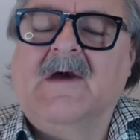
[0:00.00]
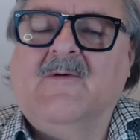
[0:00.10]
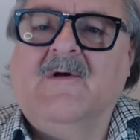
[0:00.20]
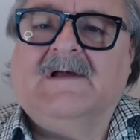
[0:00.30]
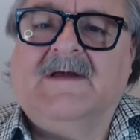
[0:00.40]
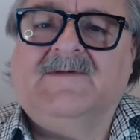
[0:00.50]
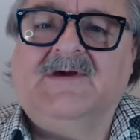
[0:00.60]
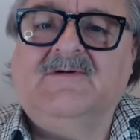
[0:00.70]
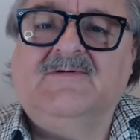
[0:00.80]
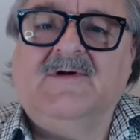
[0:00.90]
Welcome
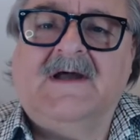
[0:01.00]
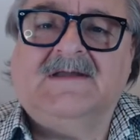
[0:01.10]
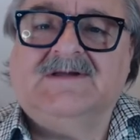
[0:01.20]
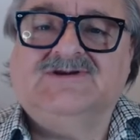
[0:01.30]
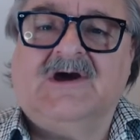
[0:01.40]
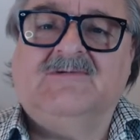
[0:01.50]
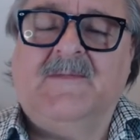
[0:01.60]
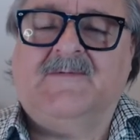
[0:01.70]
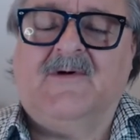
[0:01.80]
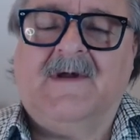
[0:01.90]
to the John
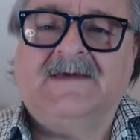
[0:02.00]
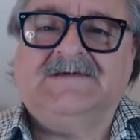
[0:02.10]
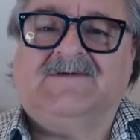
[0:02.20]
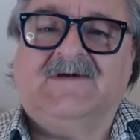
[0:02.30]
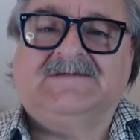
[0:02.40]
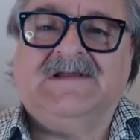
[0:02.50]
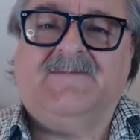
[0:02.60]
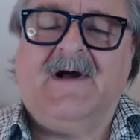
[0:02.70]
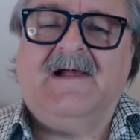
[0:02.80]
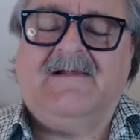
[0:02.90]
Hripko Hazy Crystal
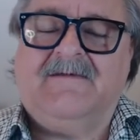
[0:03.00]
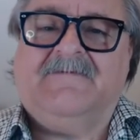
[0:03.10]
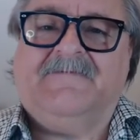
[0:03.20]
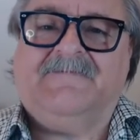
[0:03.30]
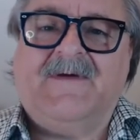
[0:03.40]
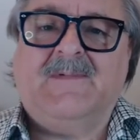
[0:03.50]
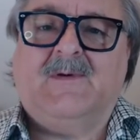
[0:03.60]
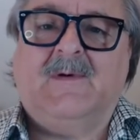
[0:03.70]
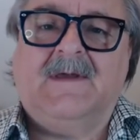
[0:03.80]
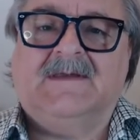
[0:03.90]
Ball
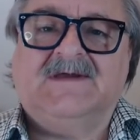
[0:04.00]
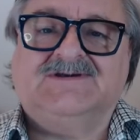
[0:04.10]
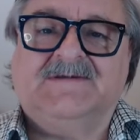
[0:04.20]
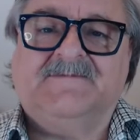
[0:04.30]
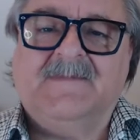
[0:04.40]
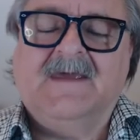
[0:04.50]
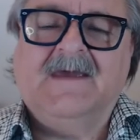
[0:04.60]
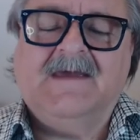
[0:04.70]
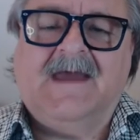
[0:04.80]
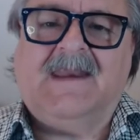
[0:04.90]
February edition.
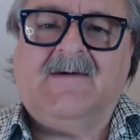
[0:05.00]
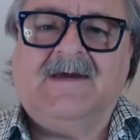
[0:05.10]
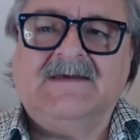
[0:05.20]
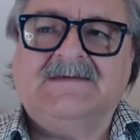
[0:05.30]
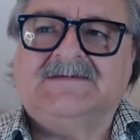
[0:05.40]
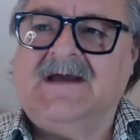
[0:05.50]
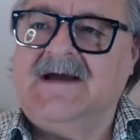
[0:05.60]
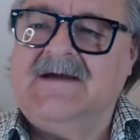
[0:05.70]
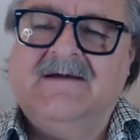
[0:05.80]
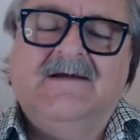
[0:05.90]
Anyways,
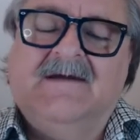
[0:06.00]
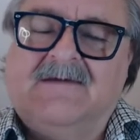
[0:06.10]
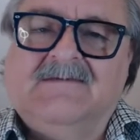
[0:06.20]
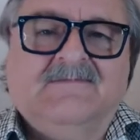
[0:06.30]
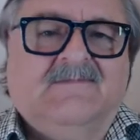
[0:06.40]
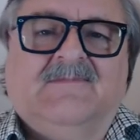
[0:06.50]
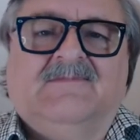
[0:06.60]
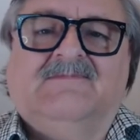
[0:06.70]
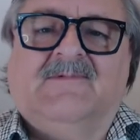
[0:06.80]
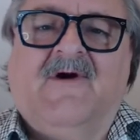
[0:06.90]

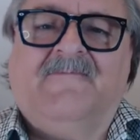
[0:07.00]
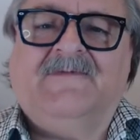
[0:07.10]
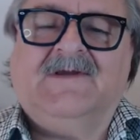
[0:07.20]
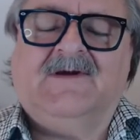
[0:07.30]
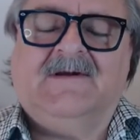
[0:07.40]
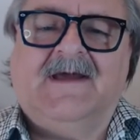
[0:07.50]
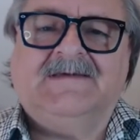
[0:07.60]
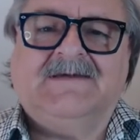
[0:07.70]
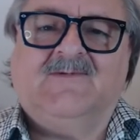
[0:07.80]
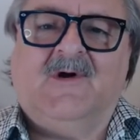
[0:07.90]
hopefully you're
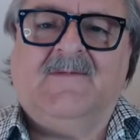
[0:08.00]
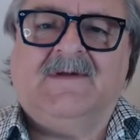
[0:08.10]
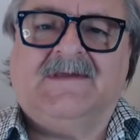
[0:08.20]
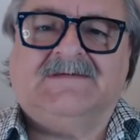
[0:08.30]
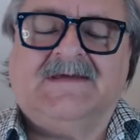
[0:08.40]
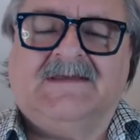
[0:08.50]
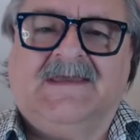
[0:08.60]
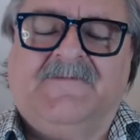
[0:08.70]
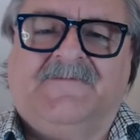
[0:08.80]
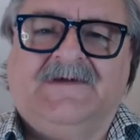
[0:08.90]
nice and warm in this
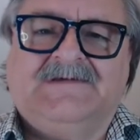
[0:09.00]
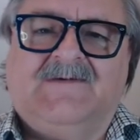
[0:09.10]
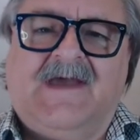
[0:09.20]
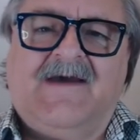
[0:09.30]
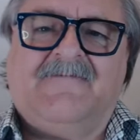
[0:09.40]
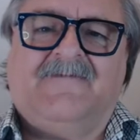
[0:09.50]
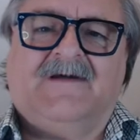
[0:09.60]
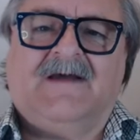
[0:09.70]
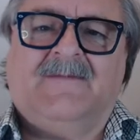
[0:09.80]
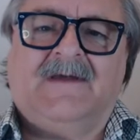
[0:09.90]
deep freeze that we have
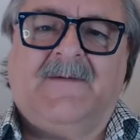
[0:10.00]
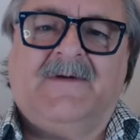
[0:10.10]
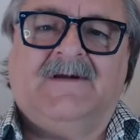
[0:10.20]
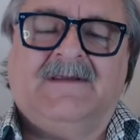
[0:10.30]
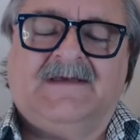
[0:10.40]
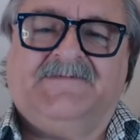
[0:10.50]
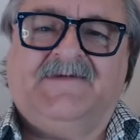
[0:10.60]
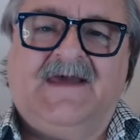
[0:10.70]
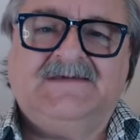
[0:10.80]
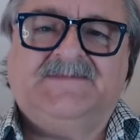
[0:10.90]
coming up here in the next
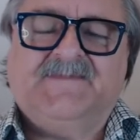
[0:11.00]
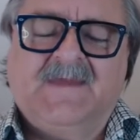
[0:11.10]
few days.